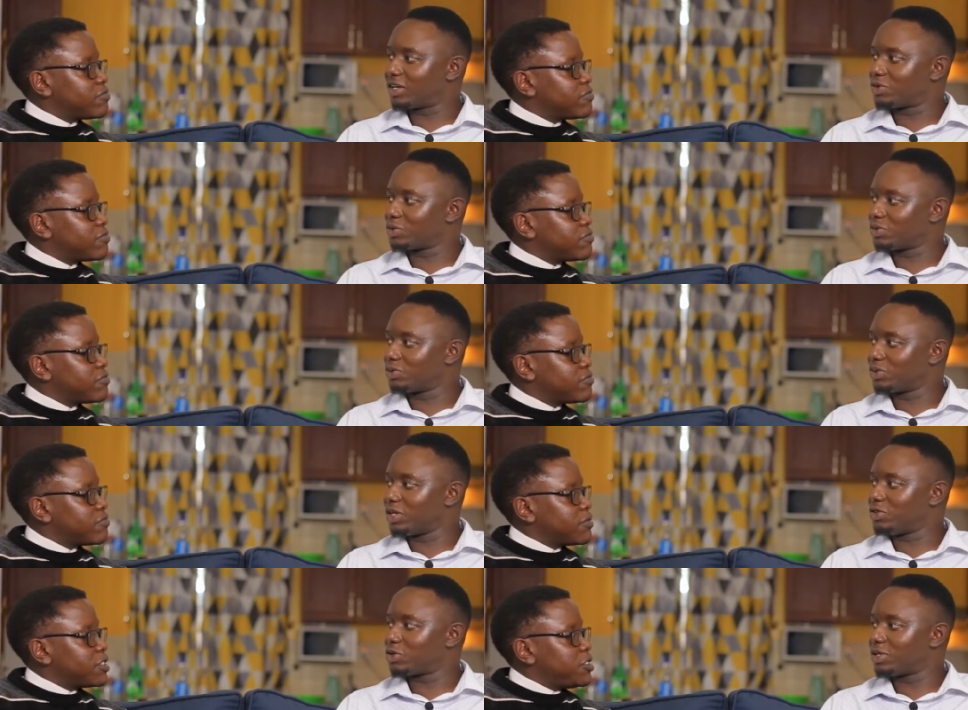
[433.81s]
Speaker 1: like to
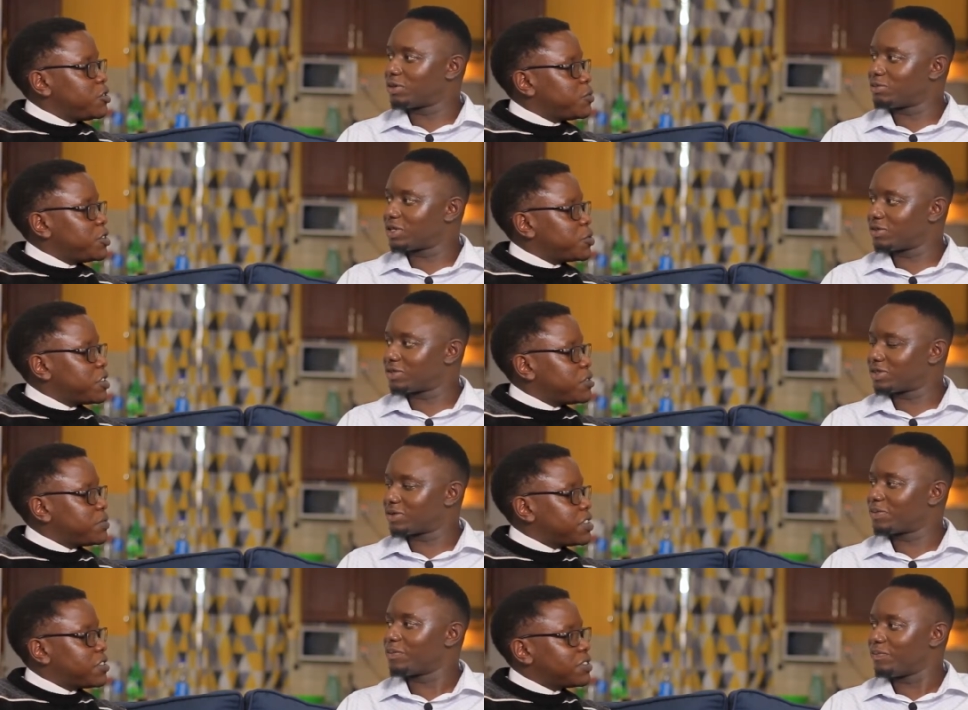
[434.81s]
enjoy themselves? To enjoy
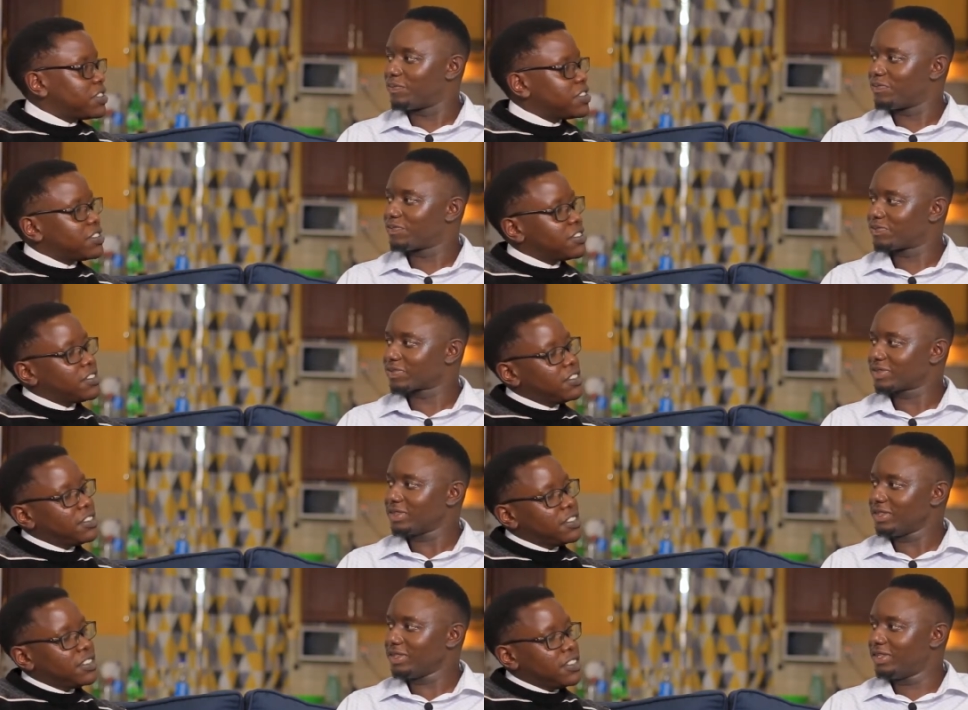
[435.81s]
themselves.
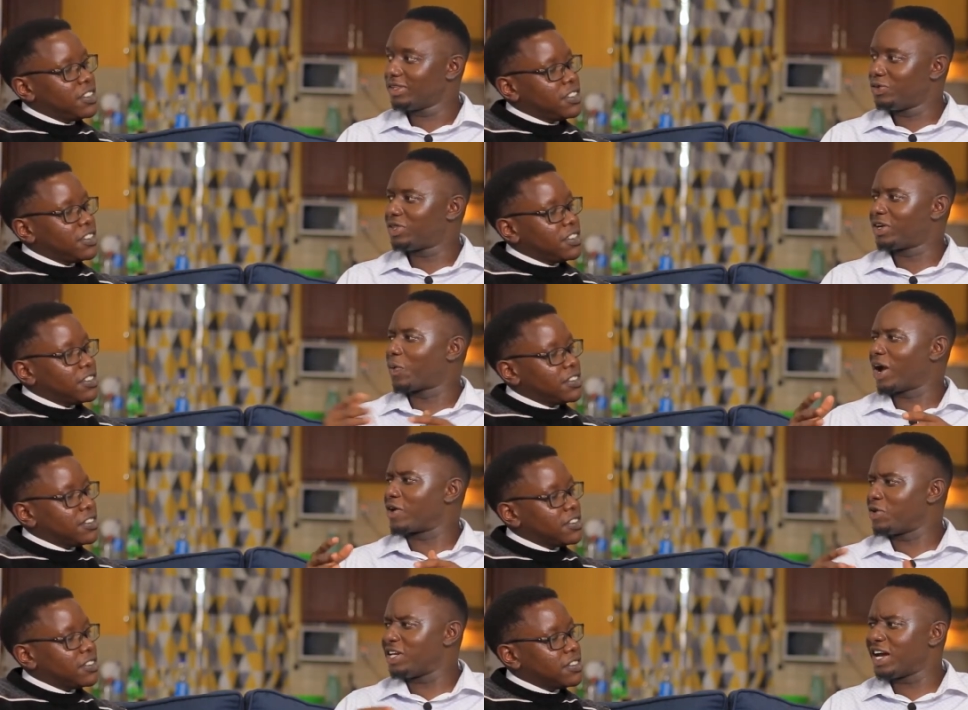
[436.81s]
Do you think we
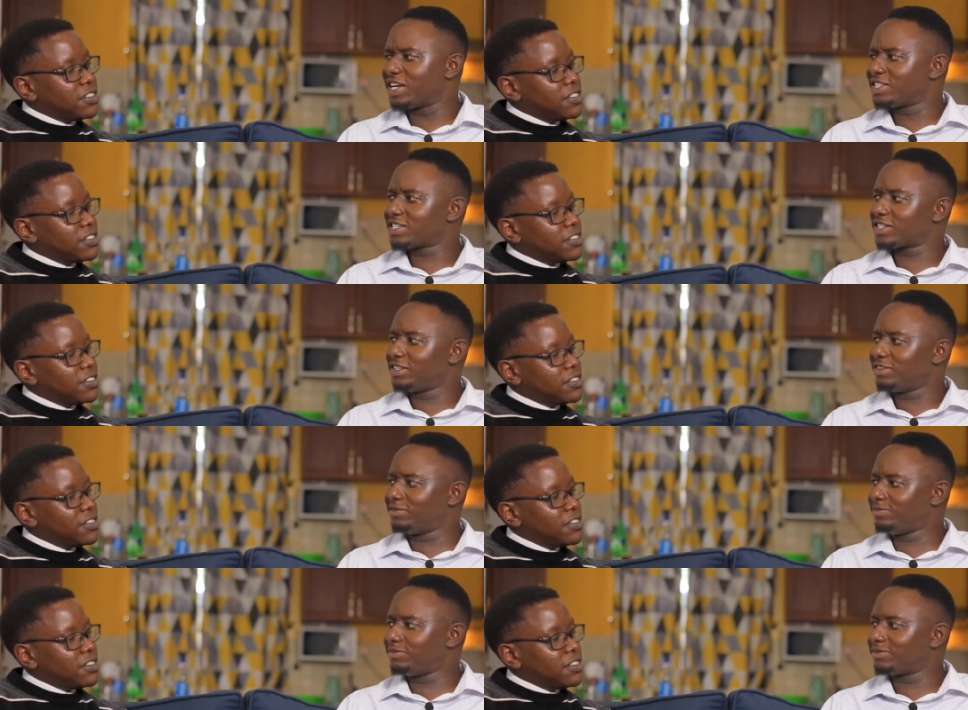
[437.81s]
are readers?
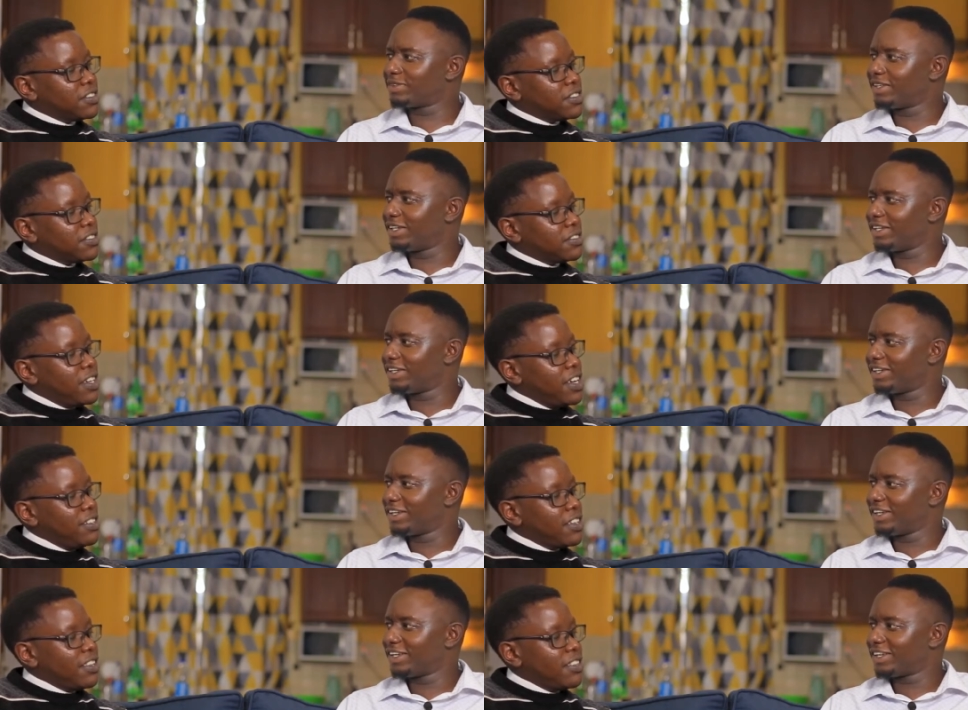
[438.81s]
Speaker 2: I,
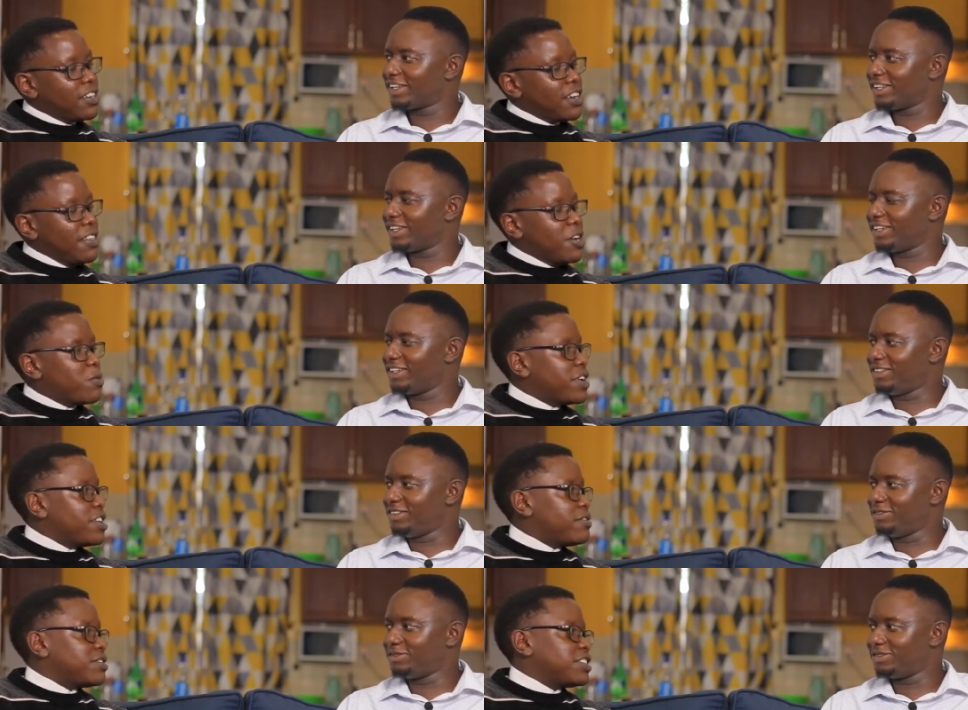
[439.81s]
I, think I think we're a
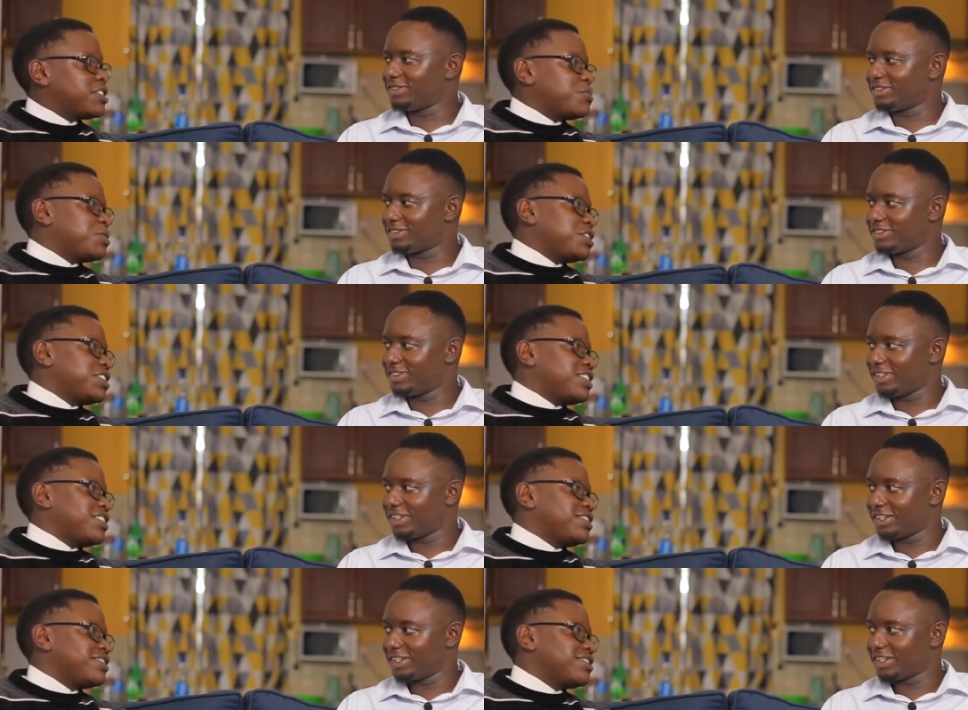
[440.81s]
diverse community.
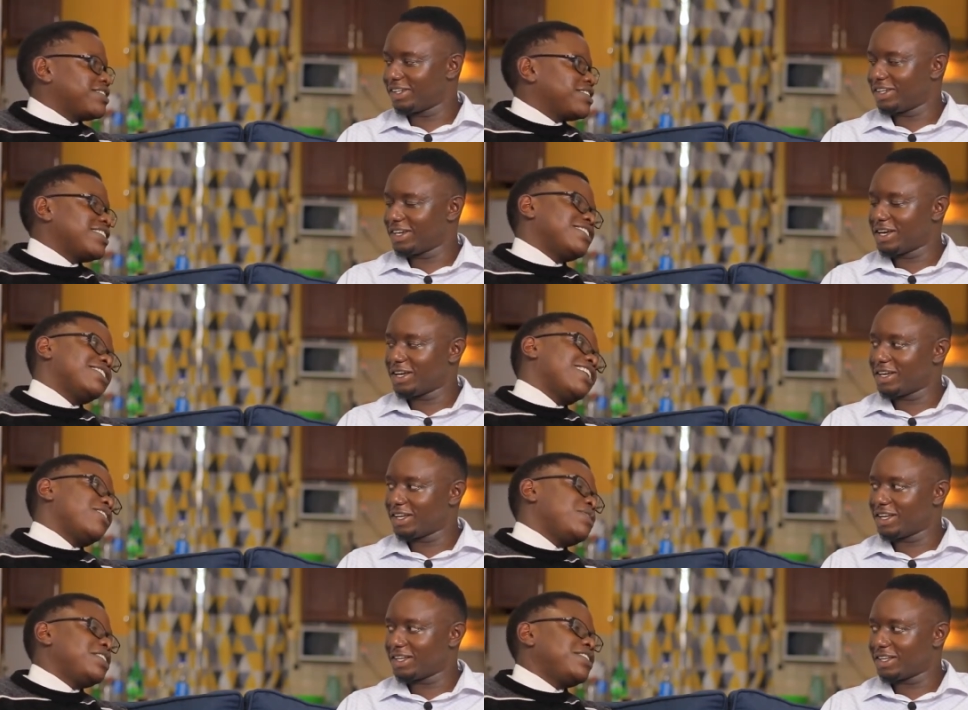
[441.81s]

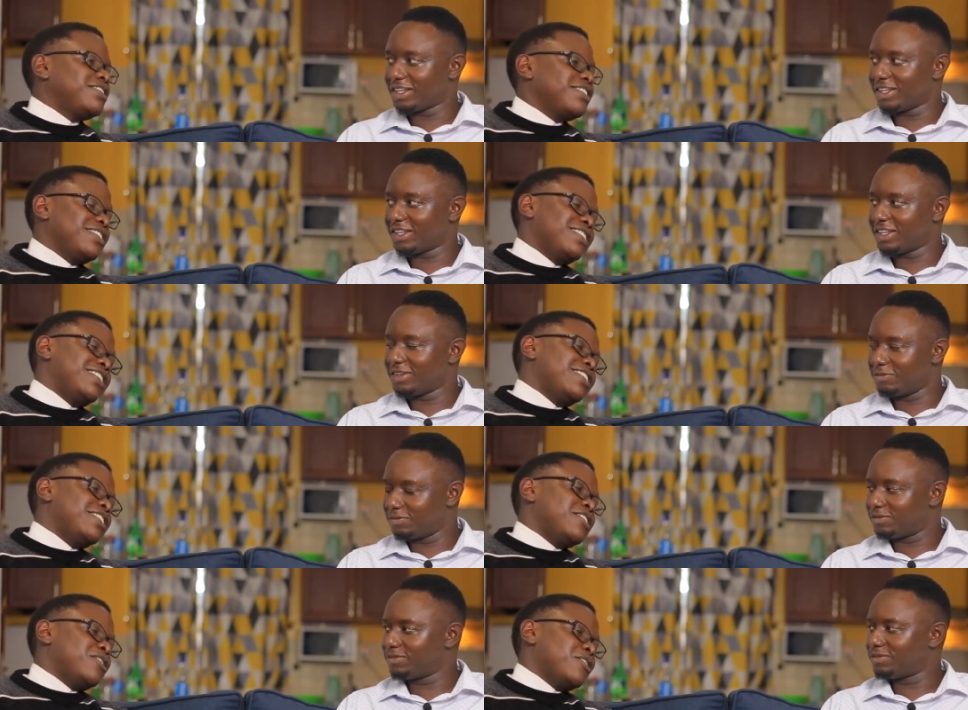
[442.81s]
I mean,
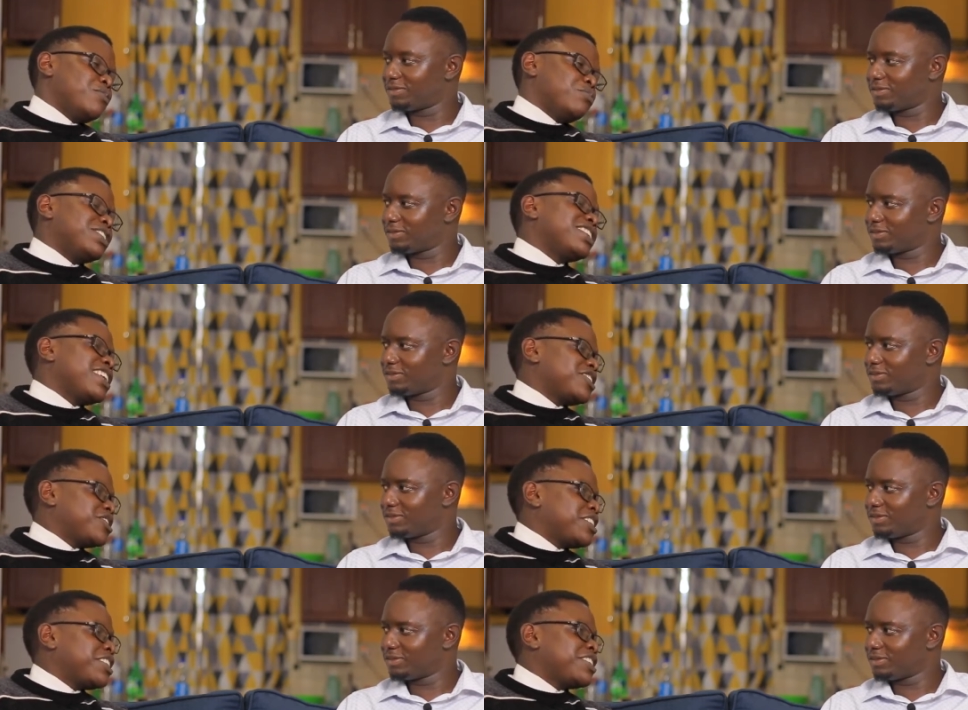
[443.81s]
mm. but
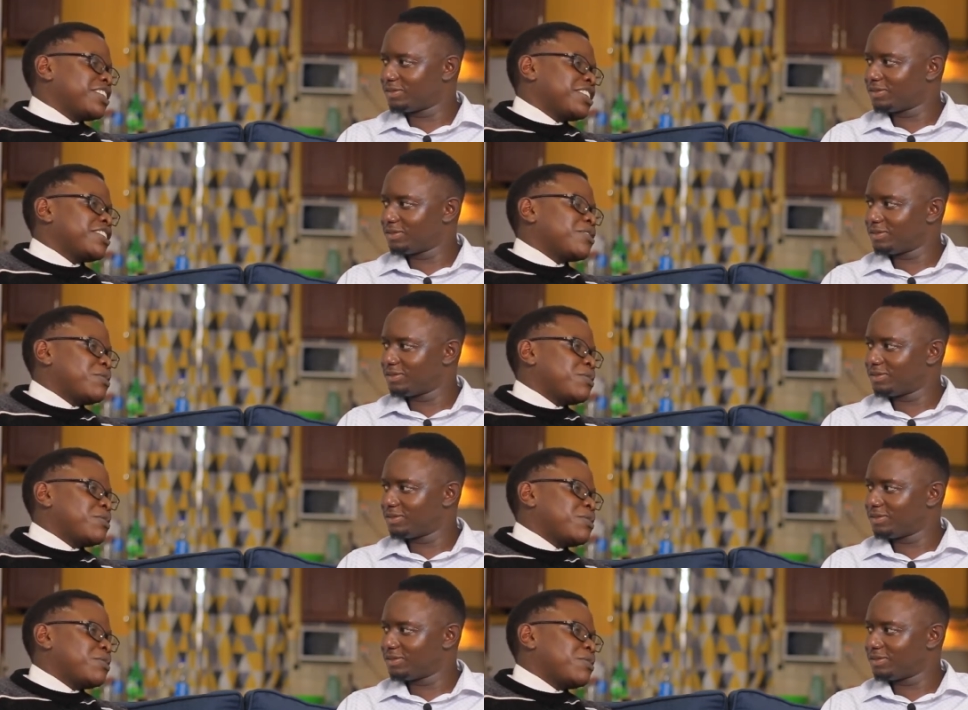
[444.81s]
yes, the, the, the